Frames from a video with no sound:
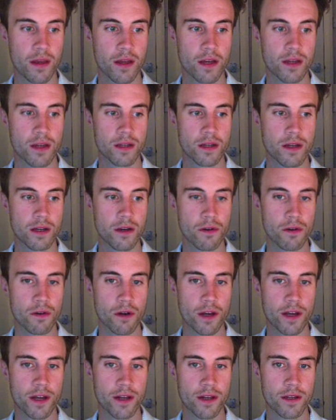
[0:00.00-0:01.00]
So knock
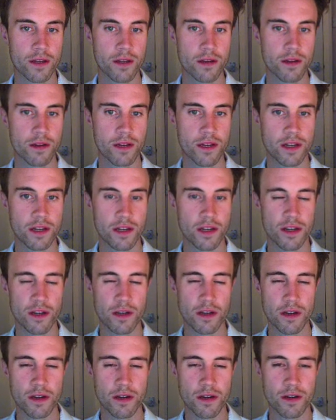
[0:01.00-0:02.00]
it, so you,
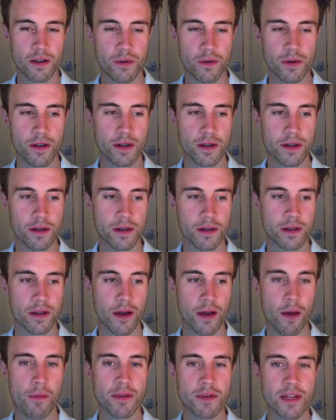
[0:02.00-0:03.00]
know you want to,
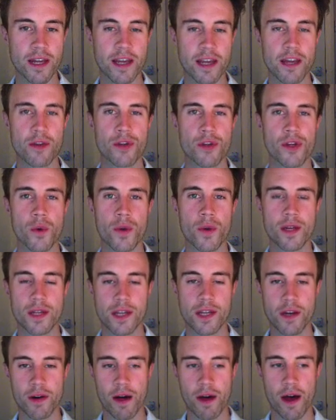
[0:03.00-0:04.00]
almost like you're squinting
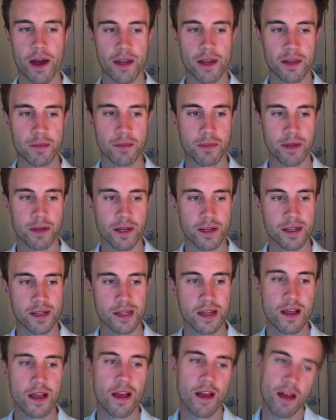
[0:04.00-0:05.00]
your eye at the piece.
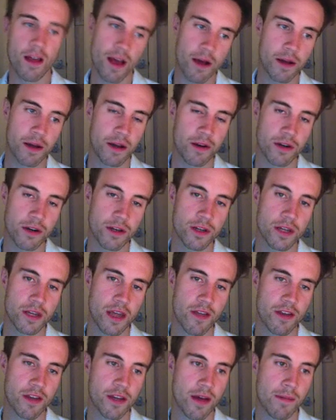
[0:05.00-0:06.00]
I'm going to set
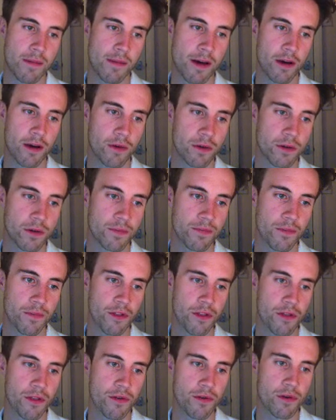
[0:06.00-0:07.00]
this at about
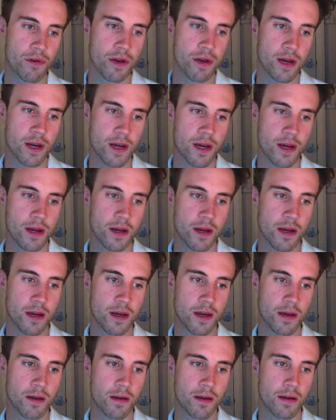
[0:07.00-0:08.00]

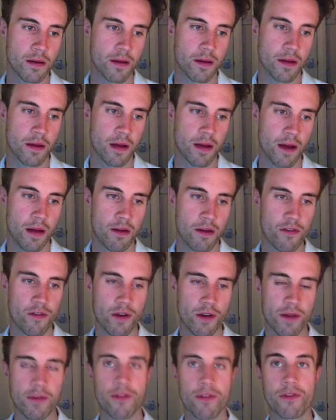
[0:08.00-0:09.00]
three,
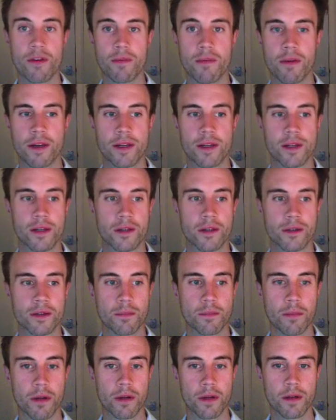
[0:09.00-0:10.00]
roughly three pixels
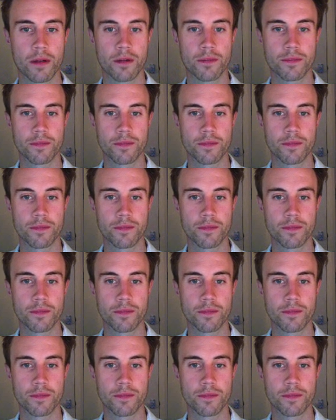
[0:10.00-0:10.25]
blur.